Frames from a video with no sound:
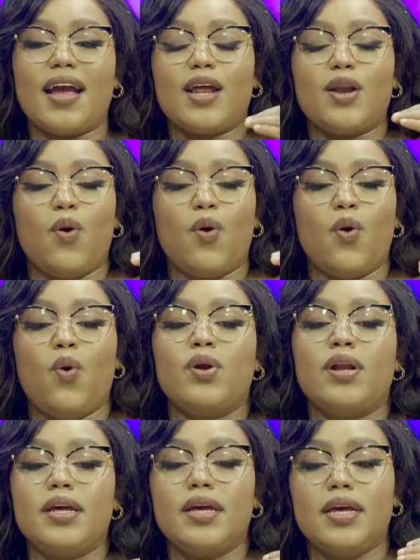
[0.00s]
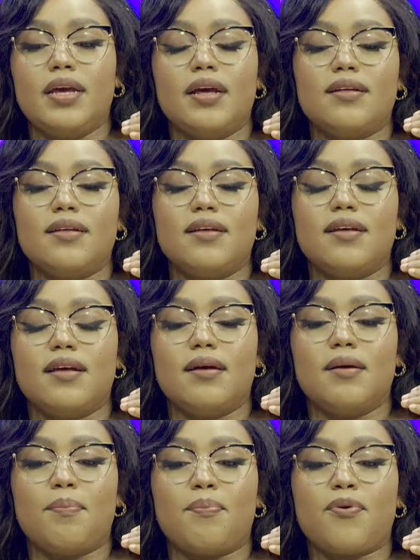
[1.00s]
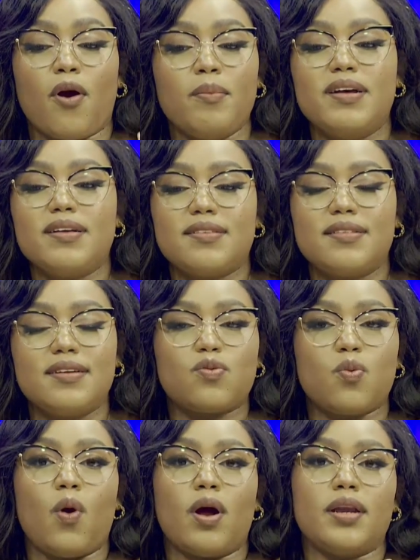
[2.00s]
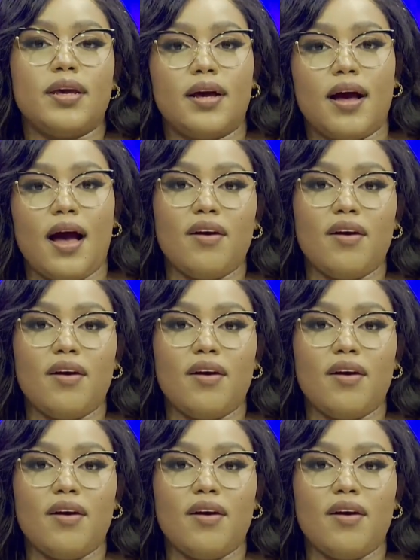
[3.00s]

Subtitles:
I can only promise this 1 year.